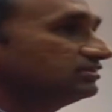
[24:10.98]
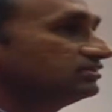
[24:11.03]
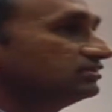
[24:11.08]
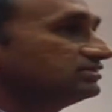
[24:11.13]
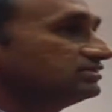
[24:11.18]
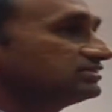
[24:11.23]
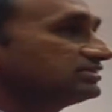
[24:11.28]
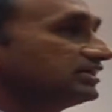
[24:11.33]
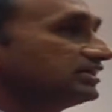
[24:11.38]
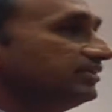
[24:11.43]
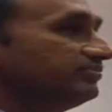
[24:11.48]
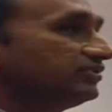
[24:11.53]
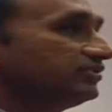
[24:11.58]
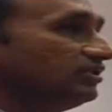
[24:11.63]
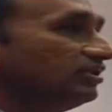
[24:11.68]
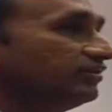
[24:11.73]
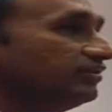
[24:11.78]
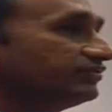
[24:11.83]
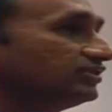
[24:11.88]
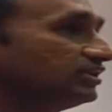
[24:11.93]
script
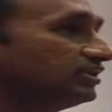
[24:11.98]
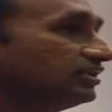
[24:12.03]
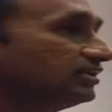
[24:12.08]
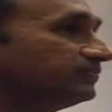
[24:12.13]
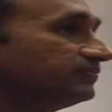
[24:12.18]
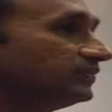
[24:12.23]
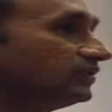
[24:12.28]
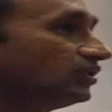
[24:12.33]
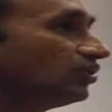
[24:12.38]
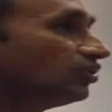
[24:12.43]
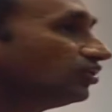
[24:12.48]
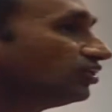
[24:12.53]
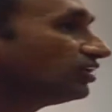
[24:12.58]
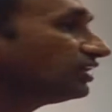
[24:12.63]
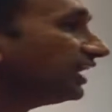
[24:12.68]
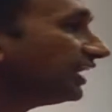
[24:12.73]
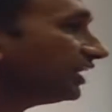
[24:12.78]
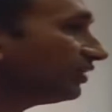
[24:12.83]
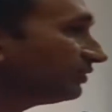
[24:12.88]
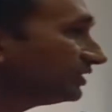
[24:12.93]
of the Kuduk
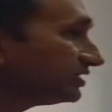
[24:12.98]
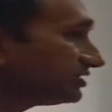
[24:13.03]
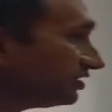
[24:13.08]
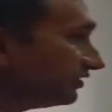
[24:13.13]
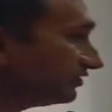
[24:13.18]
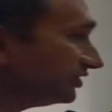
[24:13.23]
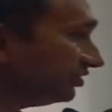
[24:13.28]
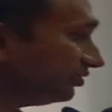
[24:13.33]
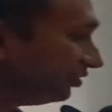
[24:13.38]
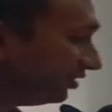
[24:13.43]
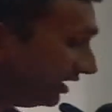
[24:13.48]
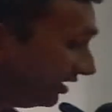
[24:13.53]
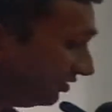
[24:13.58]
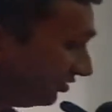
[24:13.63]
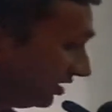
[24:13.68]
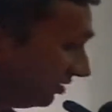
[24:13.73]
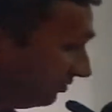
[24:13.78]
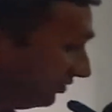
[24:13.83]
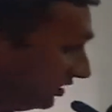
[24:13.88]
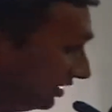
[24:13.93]
language of the Orang
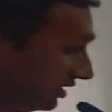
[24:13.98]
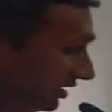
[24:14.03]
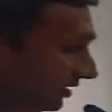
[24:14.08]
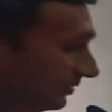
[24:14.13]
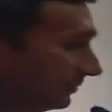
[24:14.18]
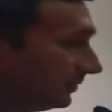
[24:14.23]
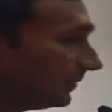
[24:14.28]
community.